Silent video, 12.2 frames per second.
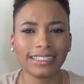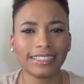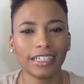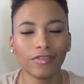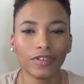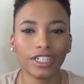
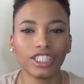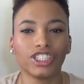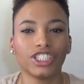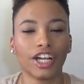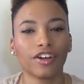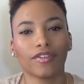different
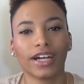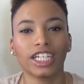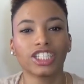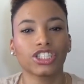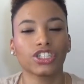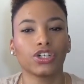
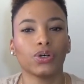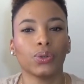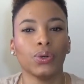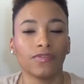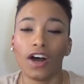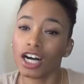
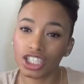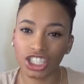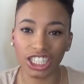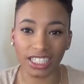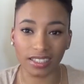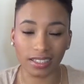generational
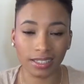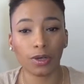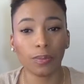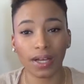functions. Bill